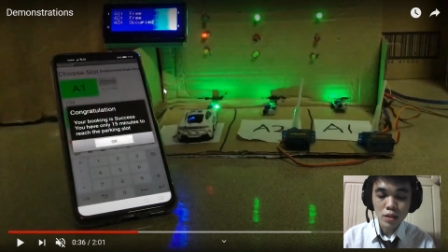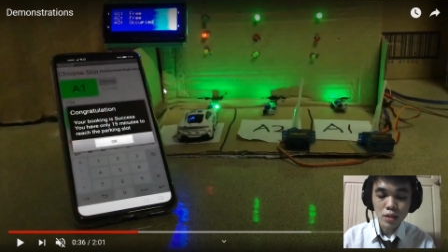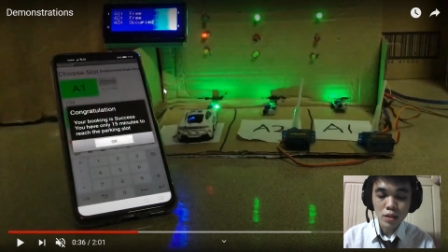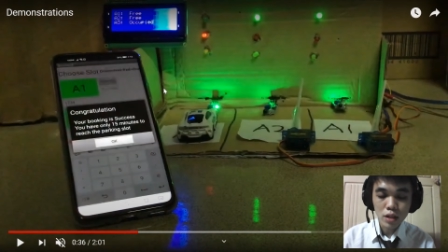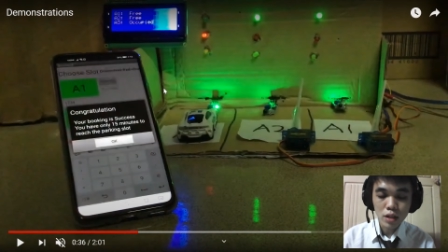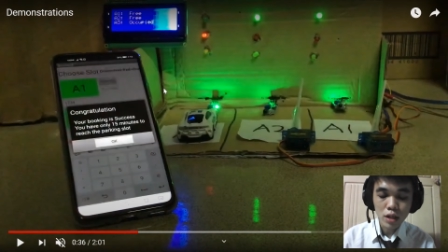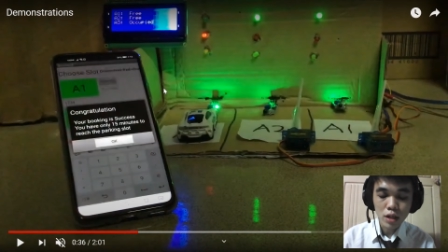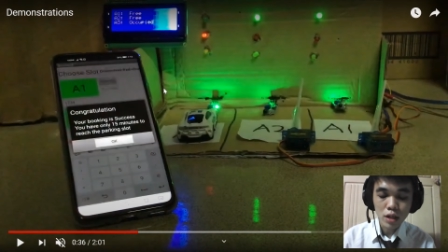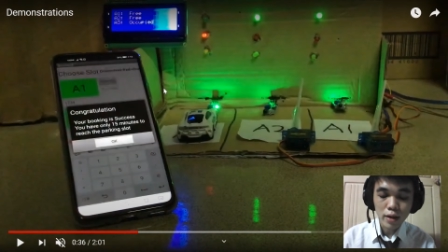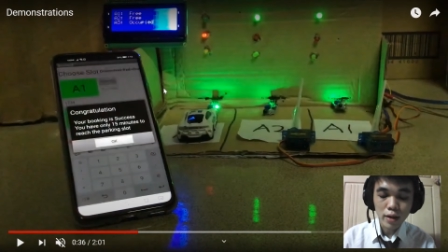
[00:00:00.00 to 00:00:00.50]

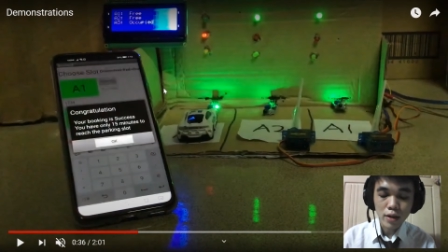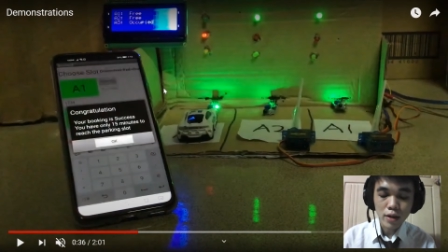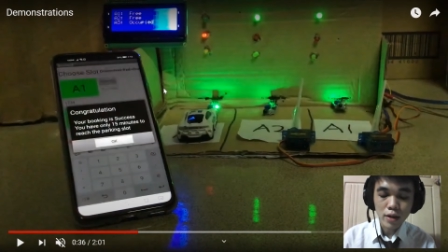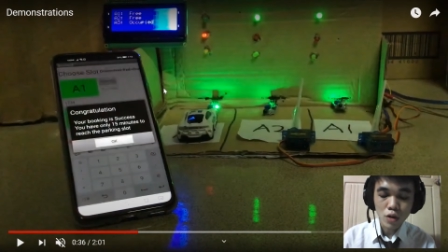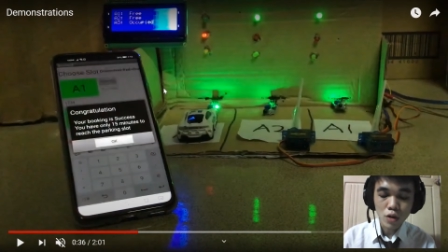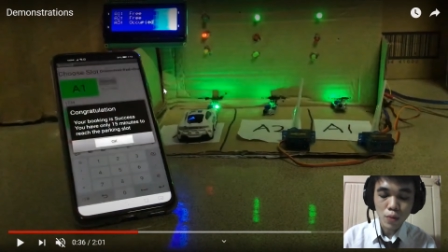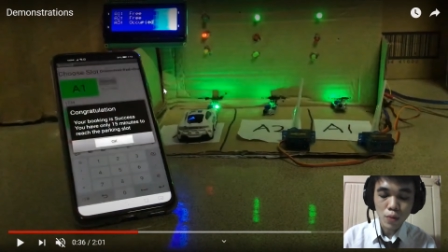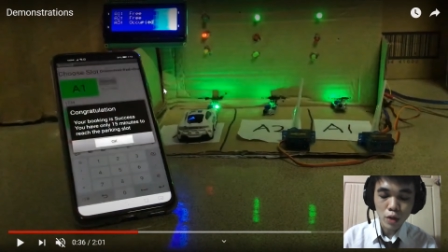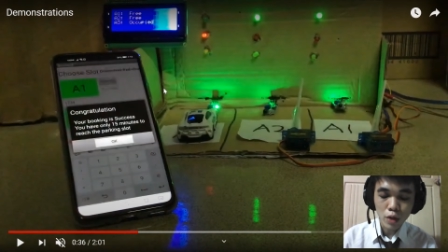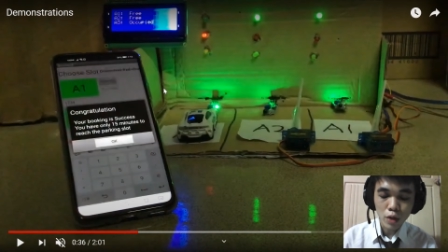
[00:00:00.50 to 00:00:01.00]

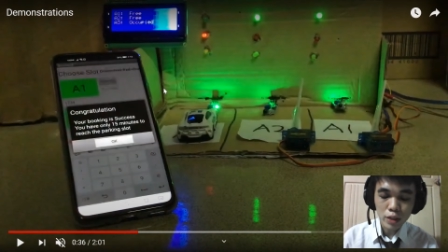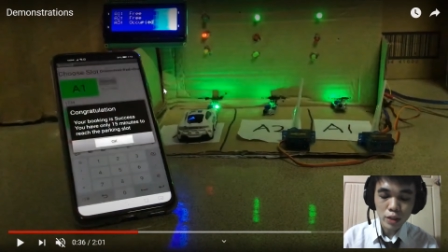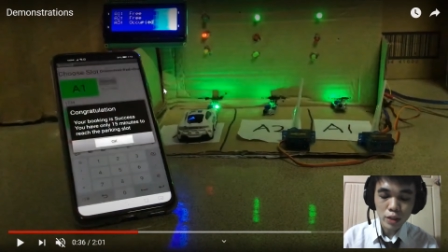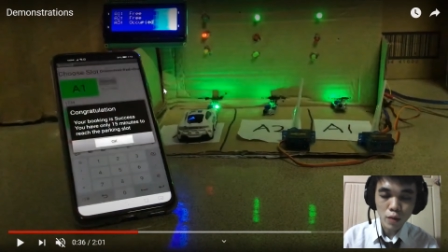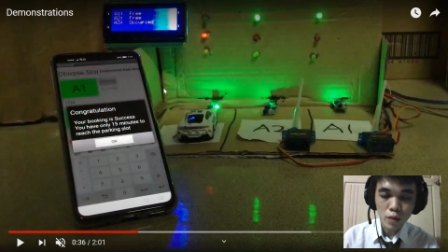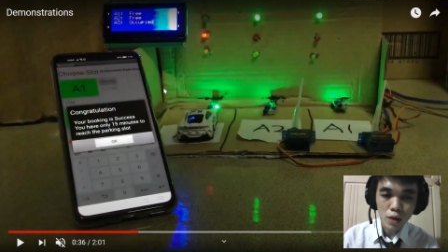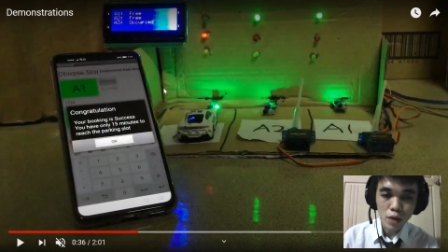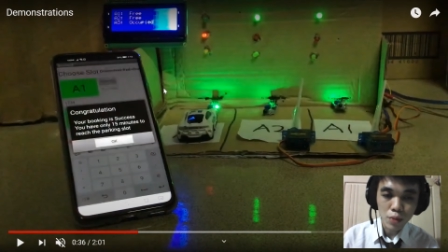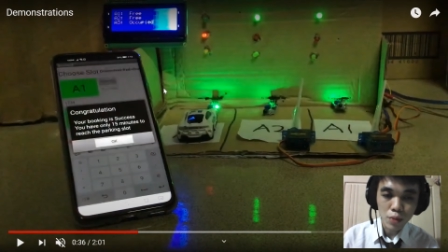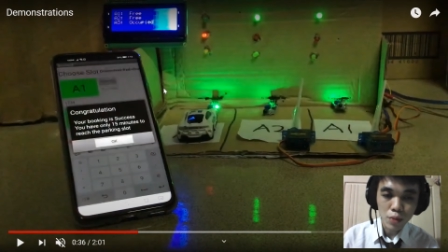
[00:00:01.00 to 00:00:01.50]
Your booking
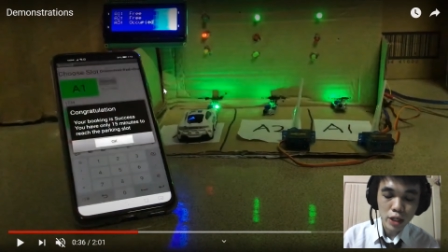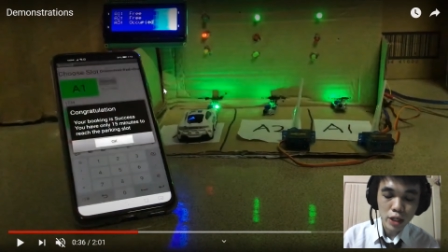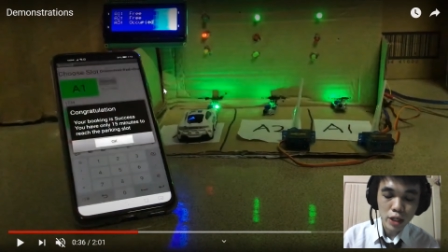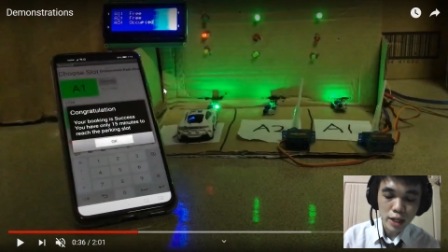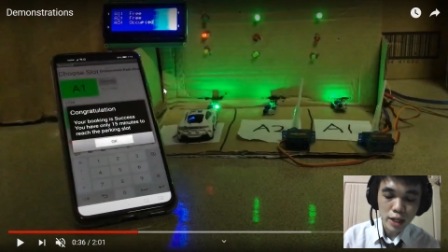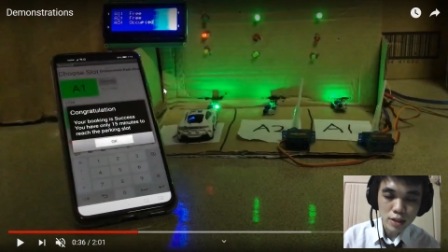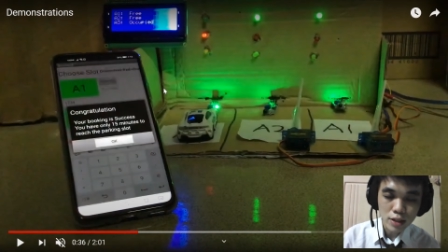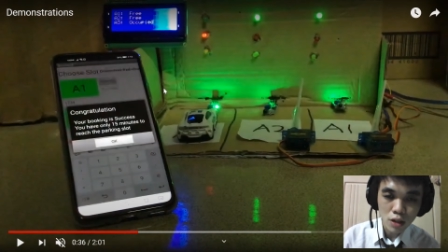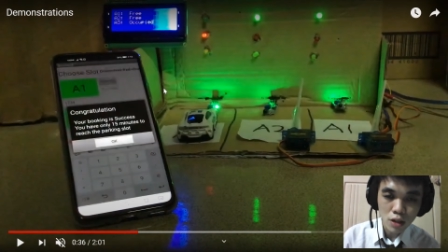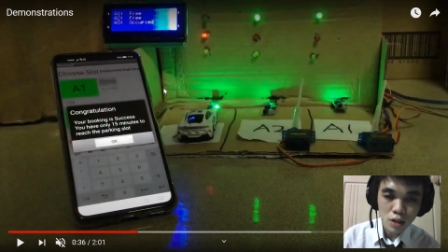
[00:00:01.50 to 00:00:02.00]
will be
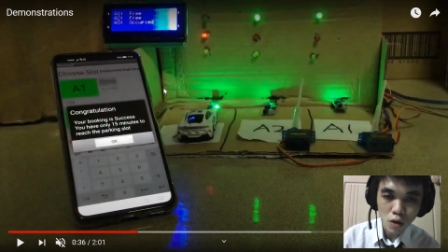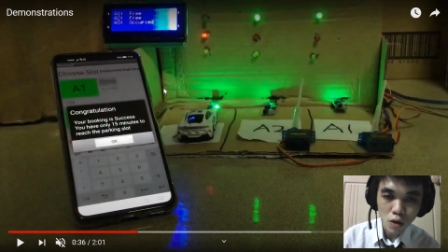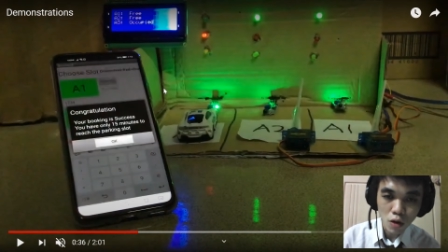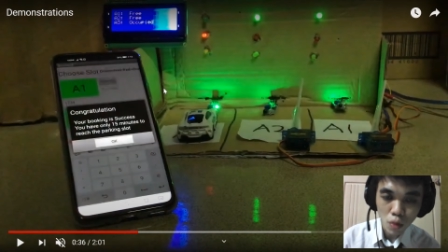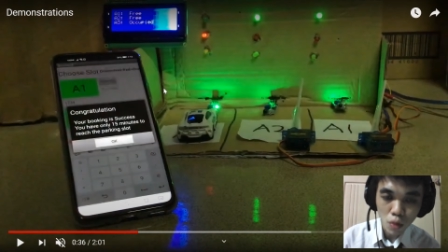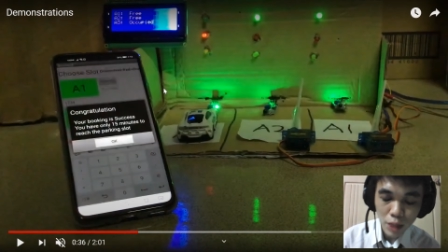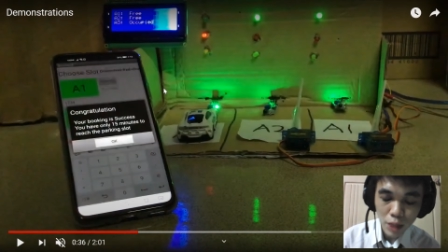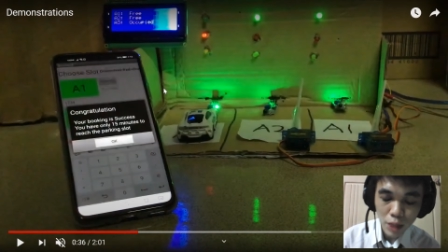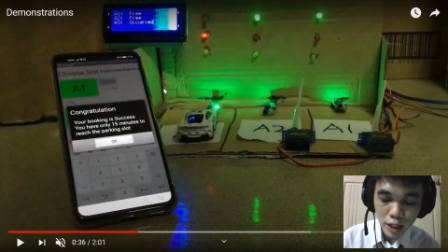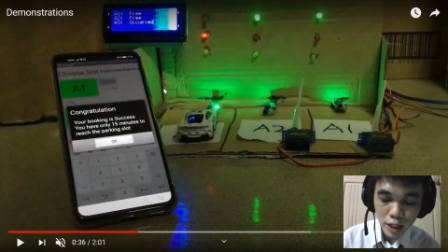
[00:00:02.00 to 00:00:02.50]
cancelled
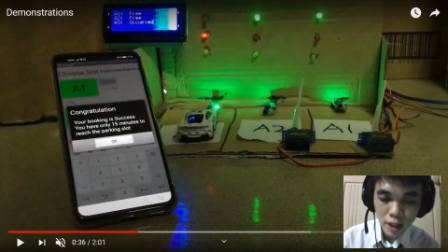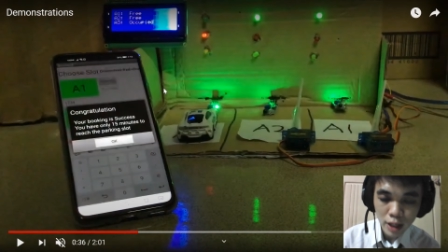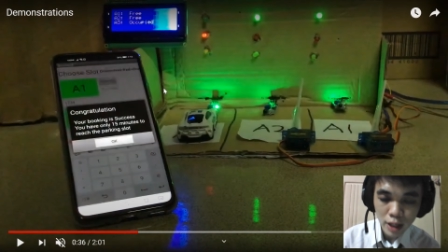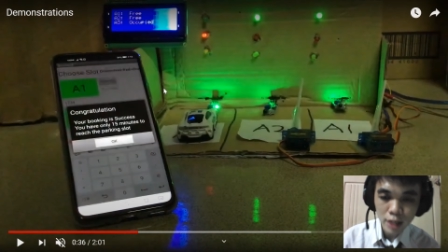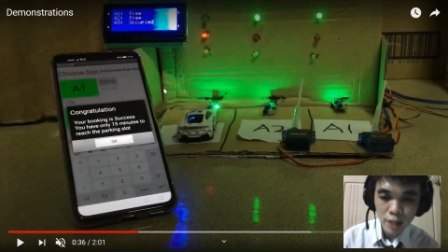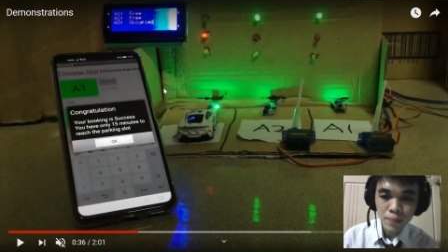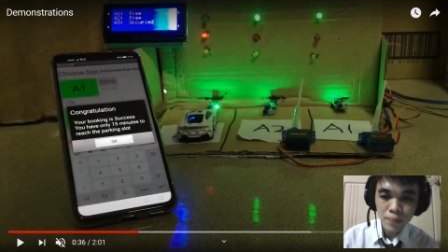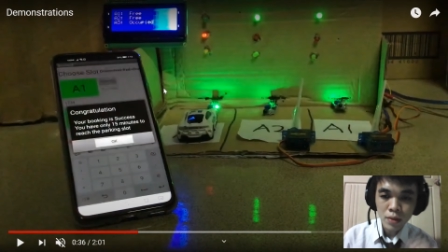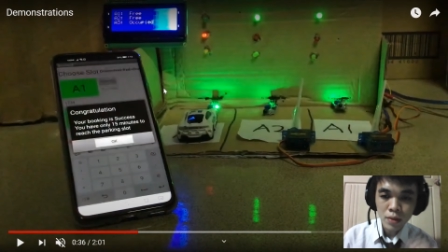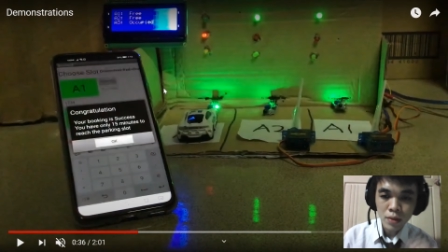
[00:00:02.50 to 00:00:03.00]

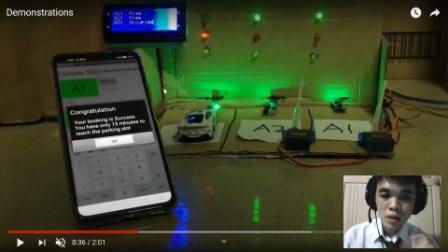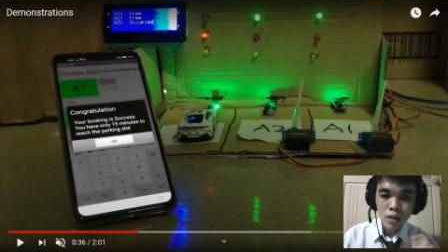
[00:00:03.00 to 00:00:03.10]
automatically.